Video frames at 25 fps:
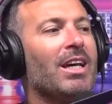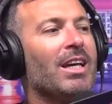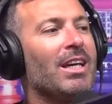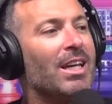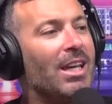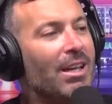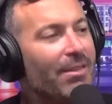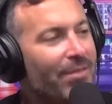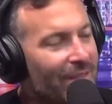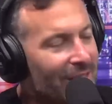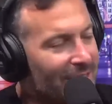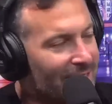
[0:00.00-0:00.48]

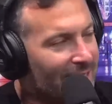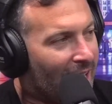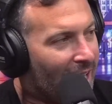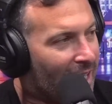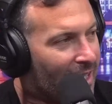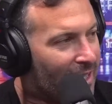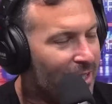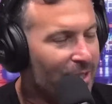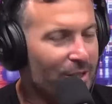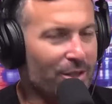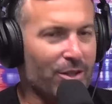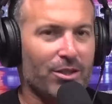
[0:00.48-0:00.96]
Give it
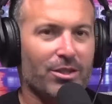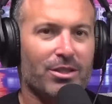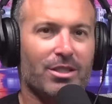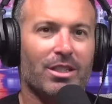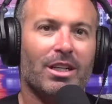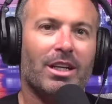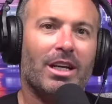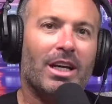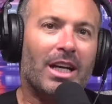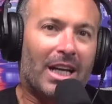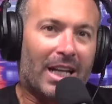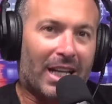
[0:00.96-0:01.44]
ten years.
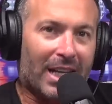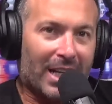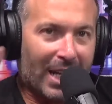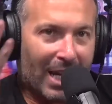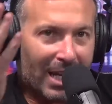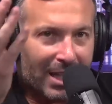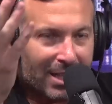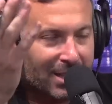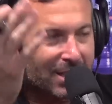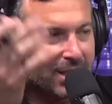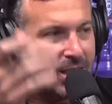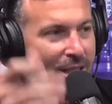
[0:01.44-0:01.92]

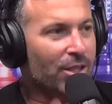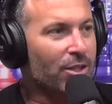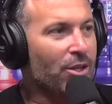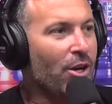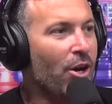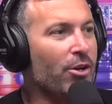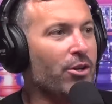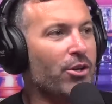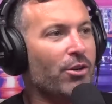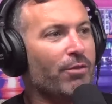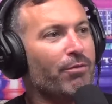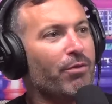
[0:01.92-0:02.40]
Next thing you
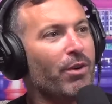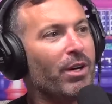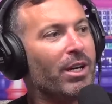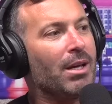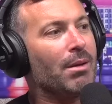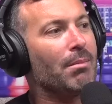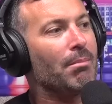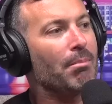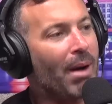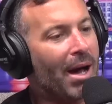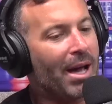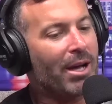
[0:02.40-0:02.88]
know, you're
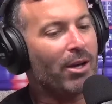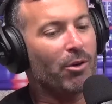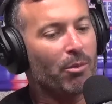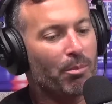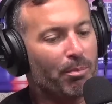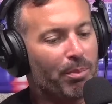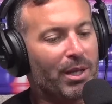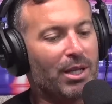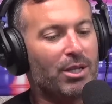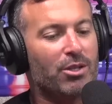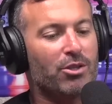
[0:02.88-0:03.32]
freaking Michael B.